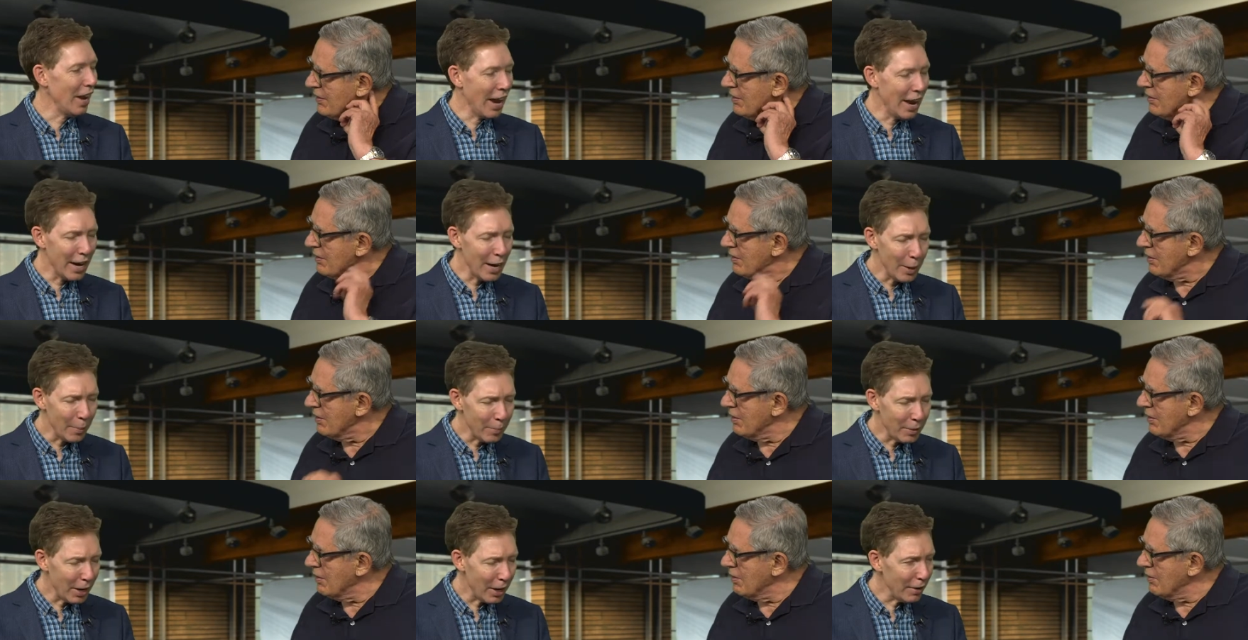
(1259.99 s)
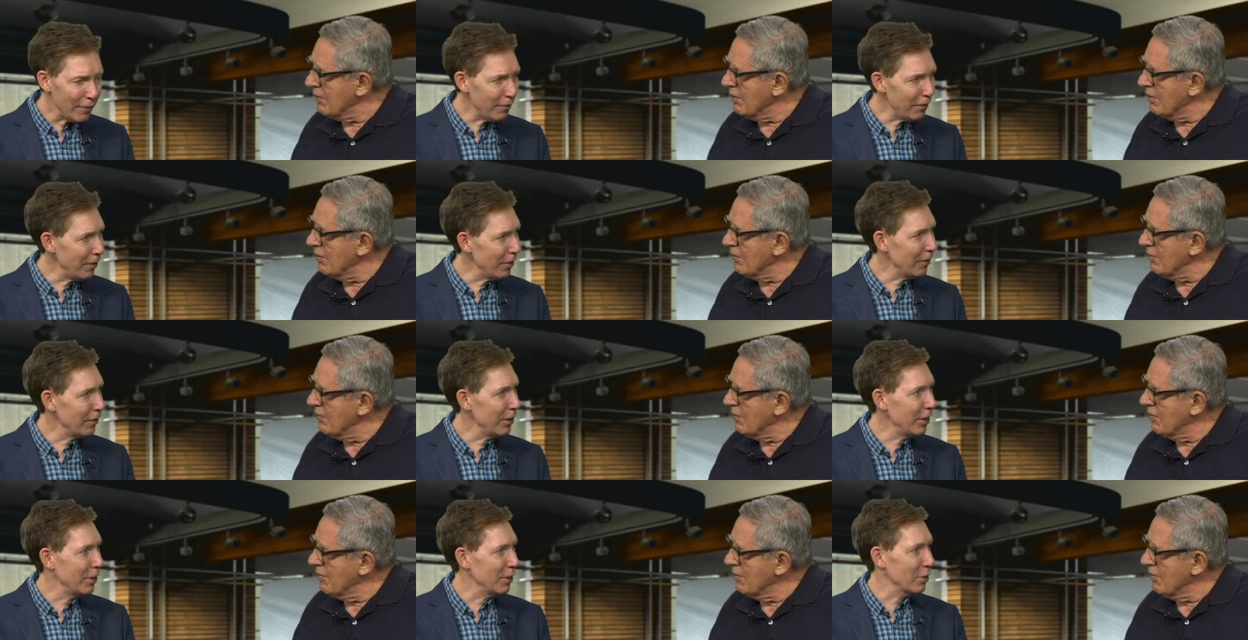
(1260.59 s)
Speaker 1: Uh, AM
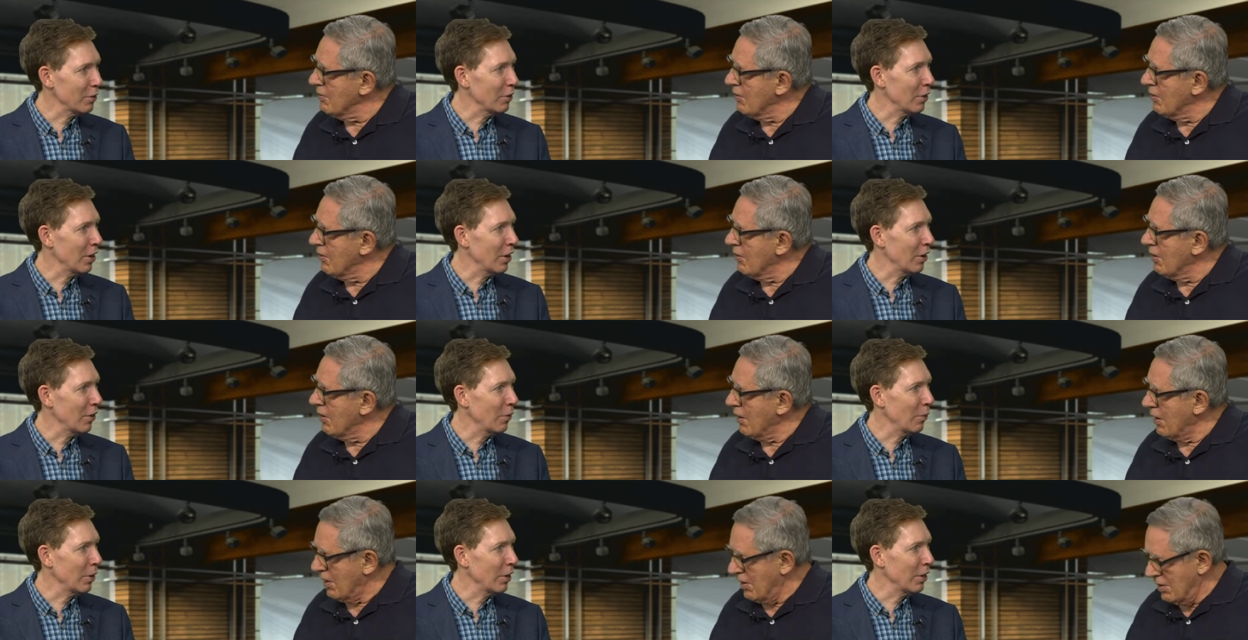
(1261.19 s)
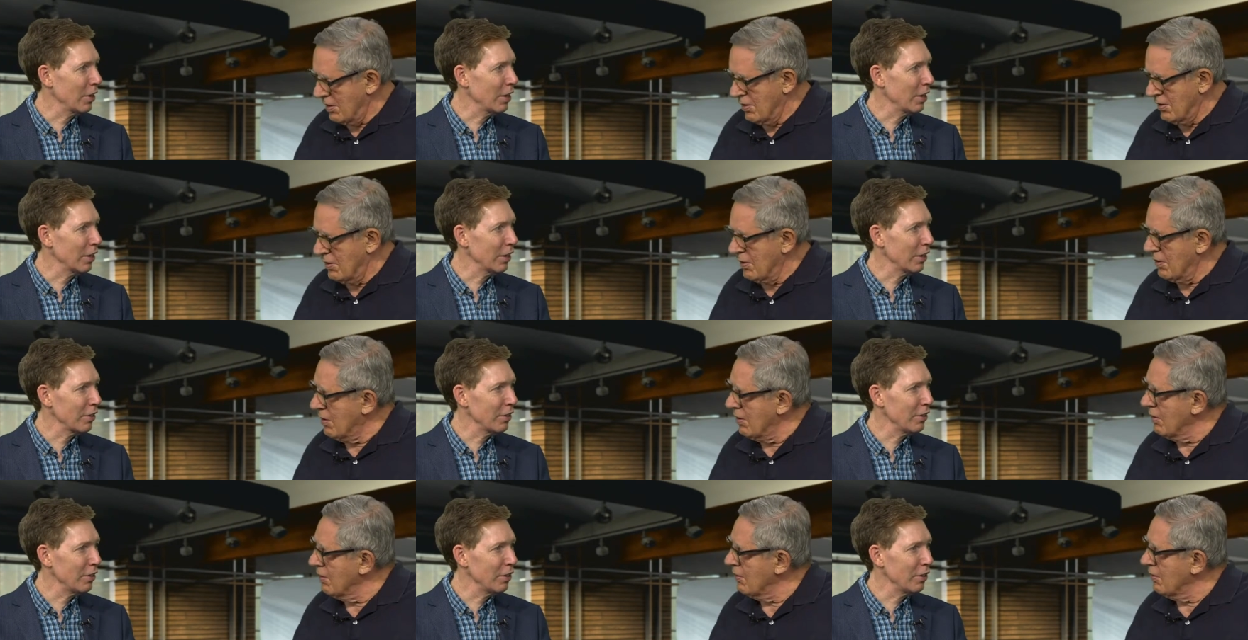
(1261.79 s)
950 is uh, where you can
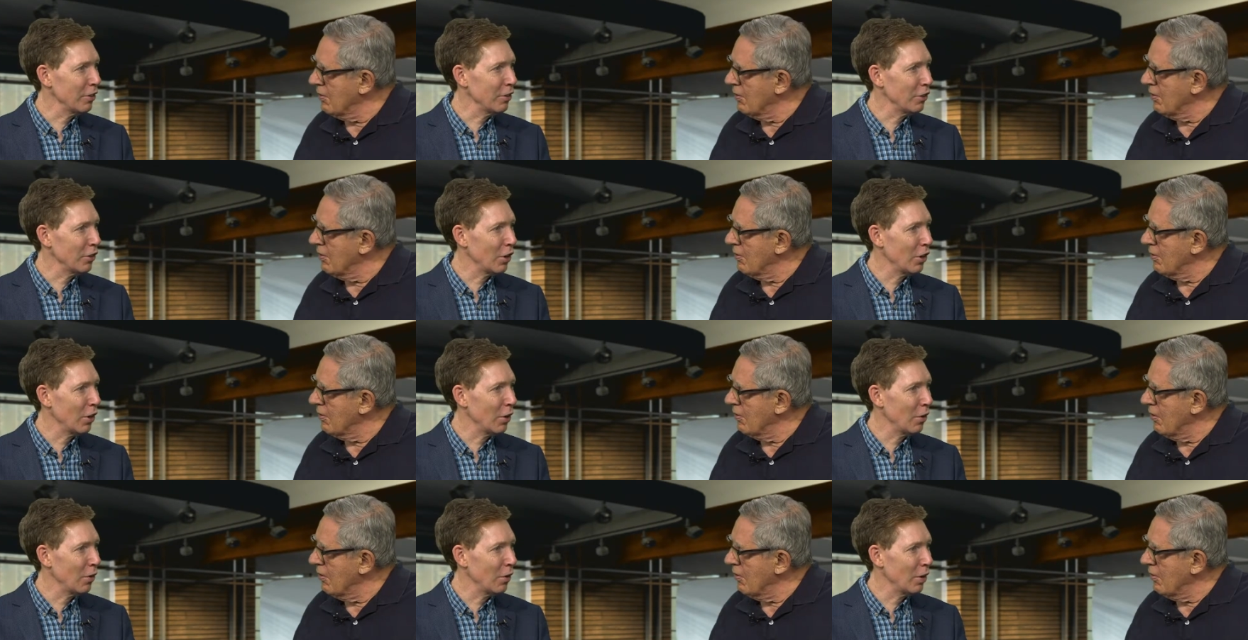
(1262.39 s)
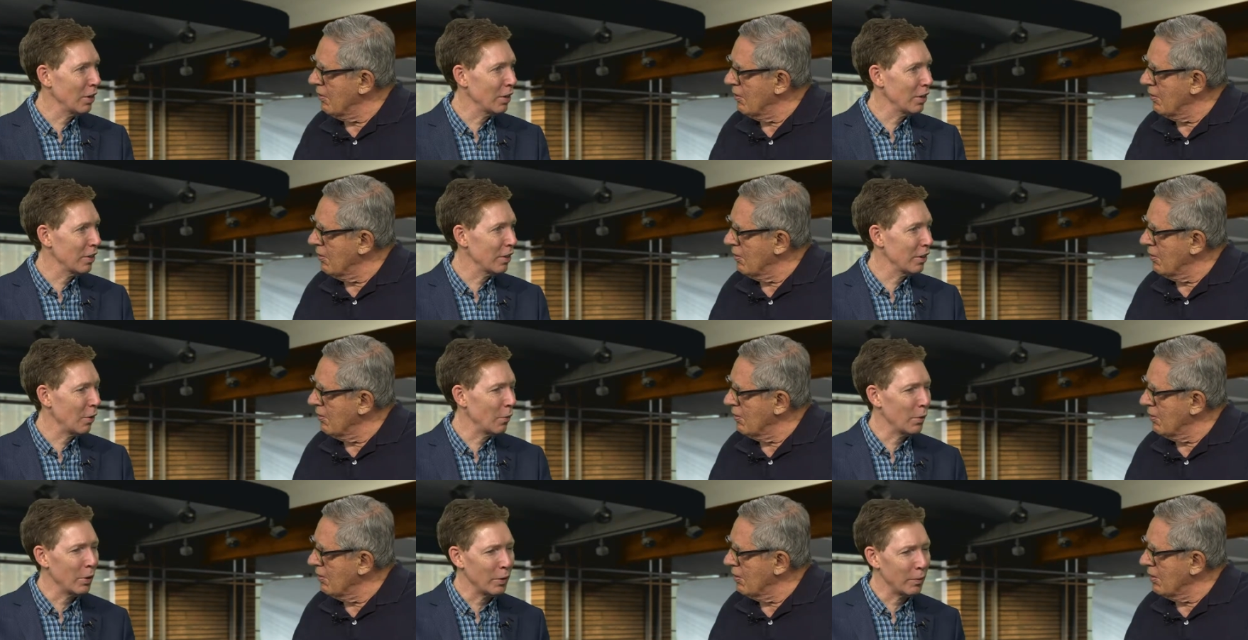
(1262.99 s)
listen to the show. It's uh,
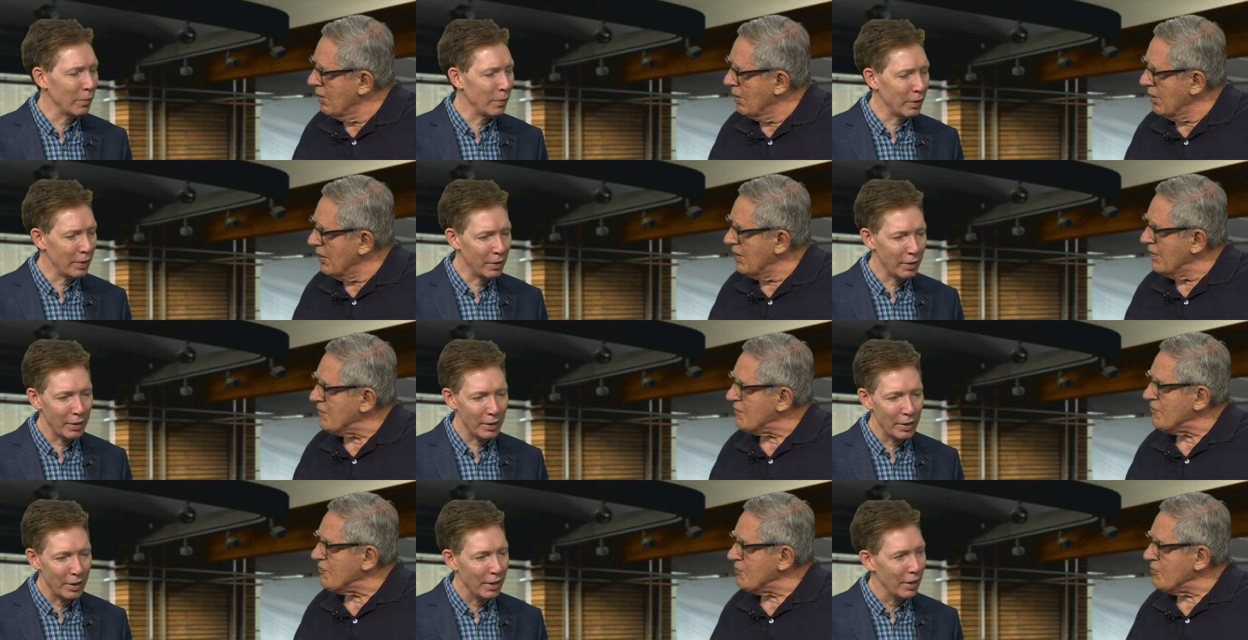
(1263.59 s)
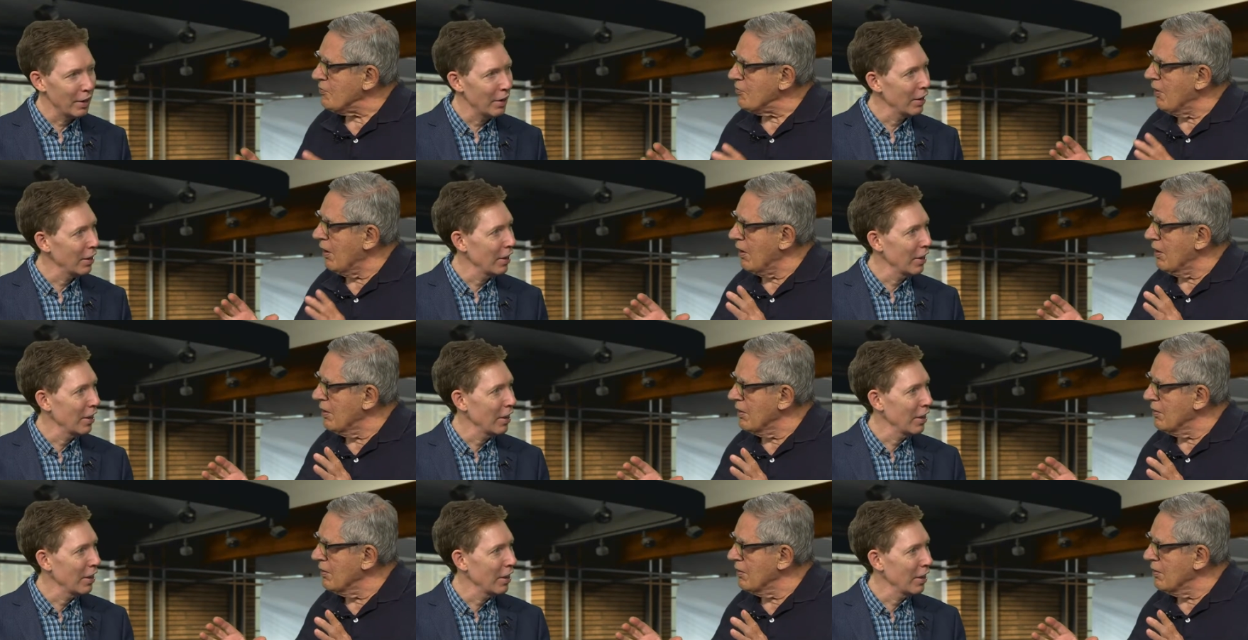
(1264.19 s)
we. If you are